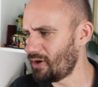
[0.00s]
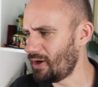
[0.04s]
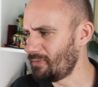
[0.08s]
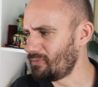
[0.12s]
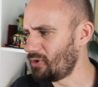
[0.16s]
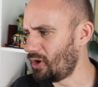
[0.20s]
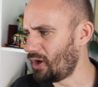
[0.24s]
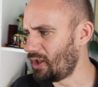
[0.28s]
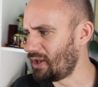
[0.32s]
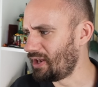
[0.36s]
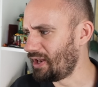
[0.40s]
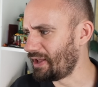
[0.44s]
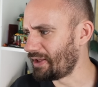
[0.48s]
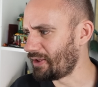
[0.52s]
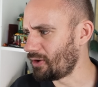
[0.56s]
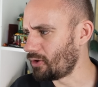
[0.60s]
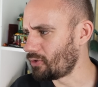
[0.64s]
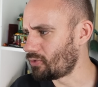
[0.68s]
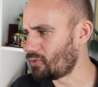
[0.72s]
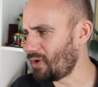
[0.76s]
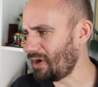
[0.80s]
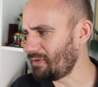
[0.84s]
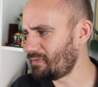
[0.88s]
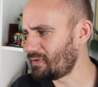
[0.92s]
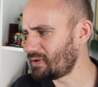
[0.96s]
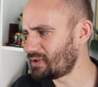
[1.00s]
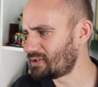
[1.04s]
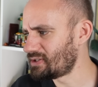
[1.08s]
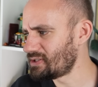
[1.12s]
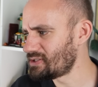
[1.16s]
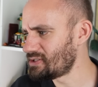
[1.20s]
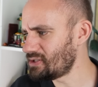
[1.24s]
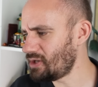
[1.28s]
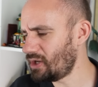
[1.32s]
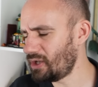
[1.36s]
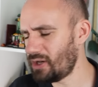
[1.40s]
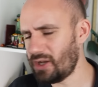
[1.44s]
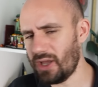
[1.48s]
I'm not a LEGO graphic
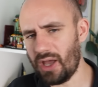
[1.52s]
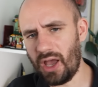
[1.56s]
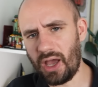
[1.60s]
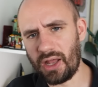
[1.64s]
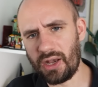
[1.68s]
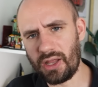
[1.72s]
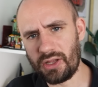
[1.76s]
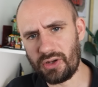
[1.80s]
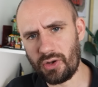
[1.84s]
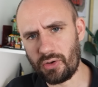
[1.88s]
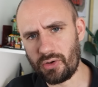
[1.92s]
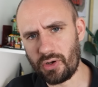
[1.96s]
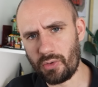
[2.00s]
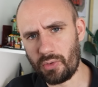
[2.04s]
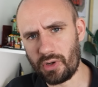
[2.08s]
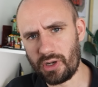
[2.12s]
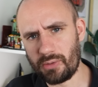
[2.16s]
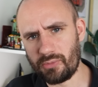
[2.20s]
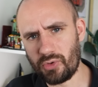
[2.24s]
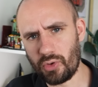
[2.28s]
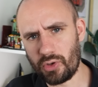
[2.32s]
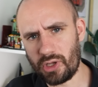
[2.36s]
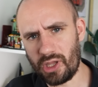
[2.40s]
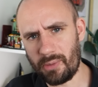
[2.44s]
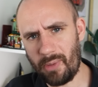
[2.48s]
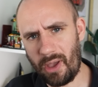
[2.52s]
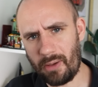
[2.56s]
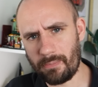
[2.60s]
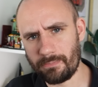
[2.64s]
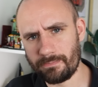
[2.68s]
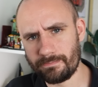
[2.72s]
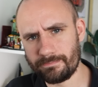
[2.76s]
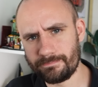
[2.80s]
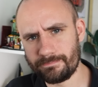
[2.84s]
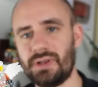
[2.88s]
designer, and I don't know what I'm talking about.